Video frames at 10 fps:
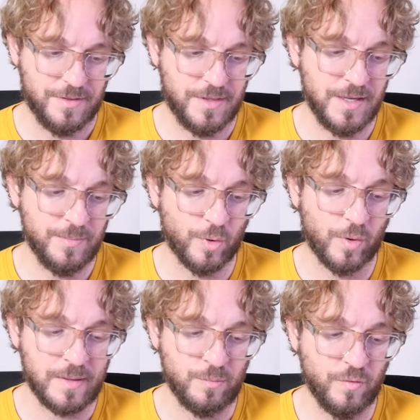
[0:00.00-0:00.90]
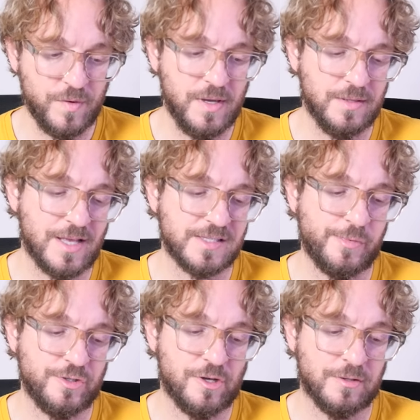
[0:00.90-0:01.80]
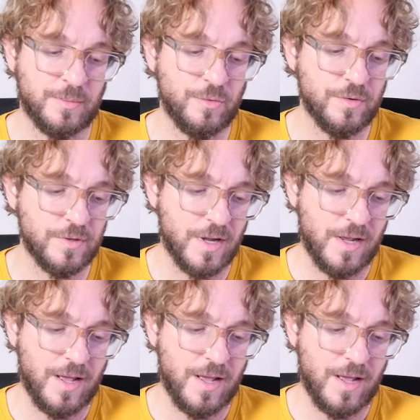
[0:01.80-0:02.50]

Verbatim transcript: theme blue line moving, that's the position of the moon,